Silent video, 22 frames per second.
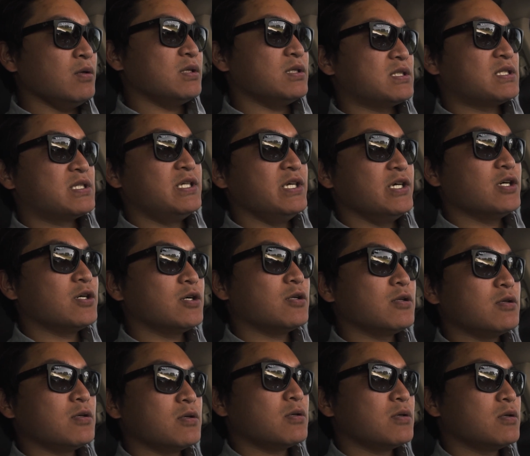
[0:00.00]

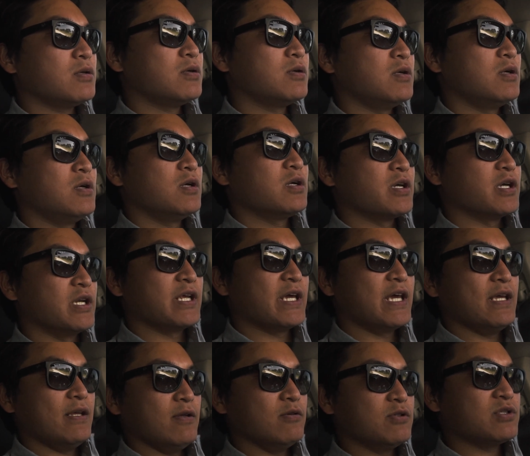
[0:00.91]
still gonna
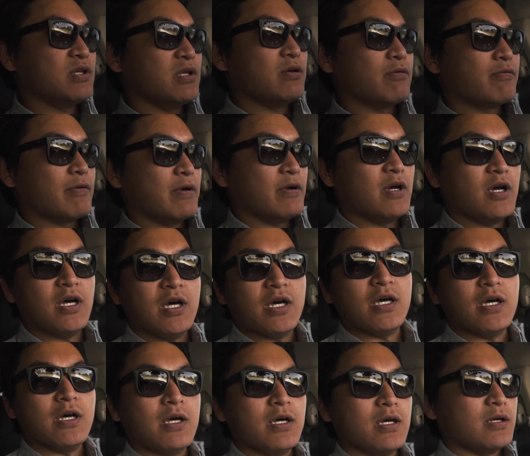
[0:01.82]
get used to the
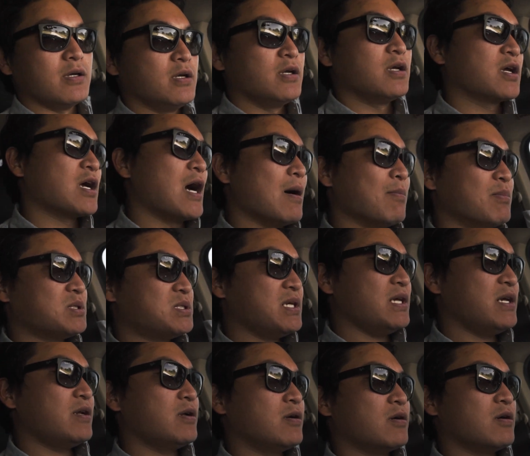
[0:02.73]

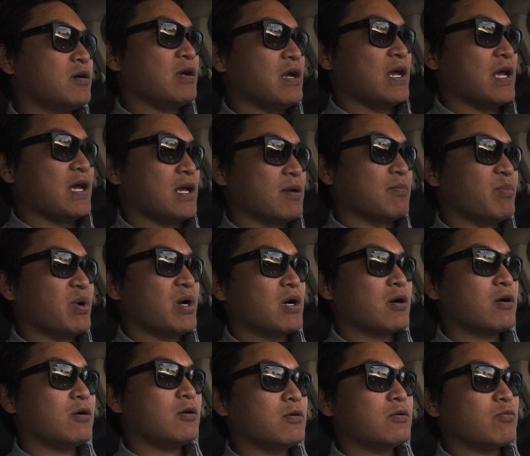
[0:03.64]
compensator and
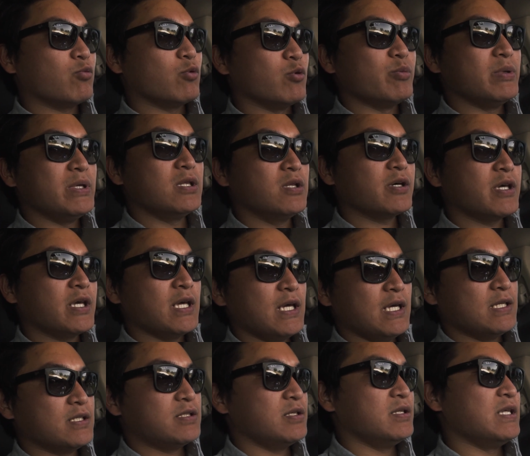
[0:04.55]
barrel. We'll be looking
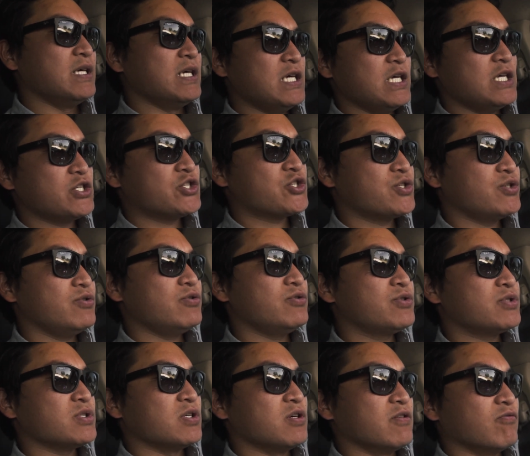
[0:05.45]
into the
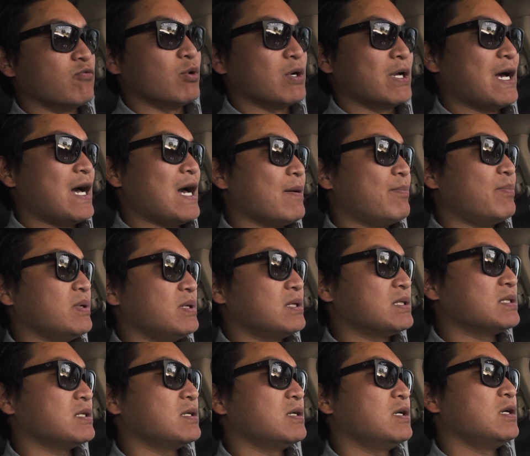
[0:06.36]
issues of what
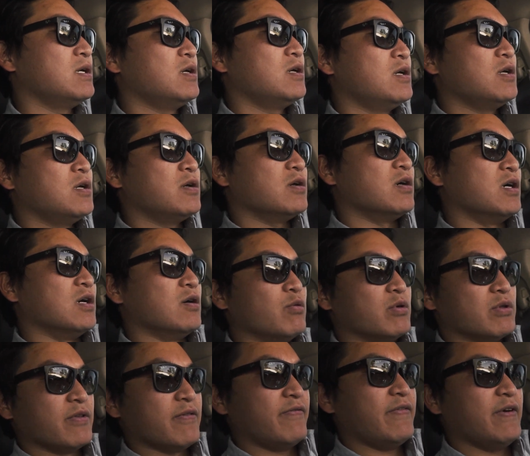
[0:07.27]
happened
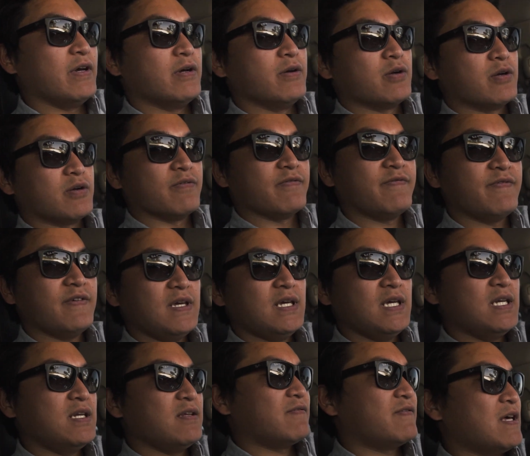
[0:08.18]
with the failure to
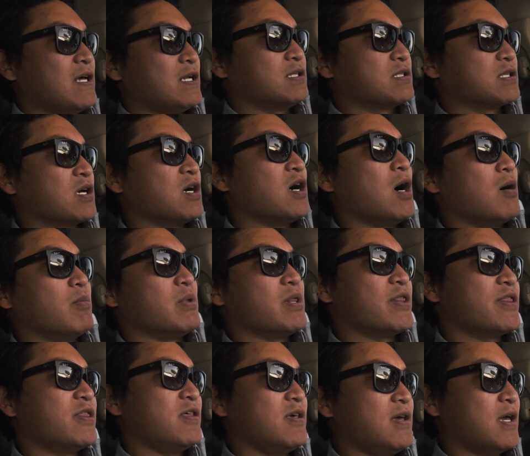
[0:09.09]
feed, if that is a common
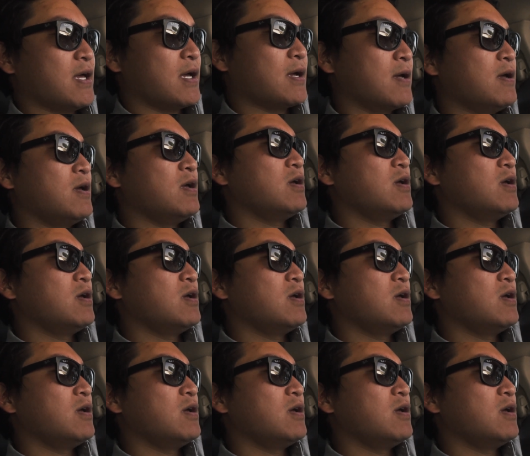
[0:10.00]
thing,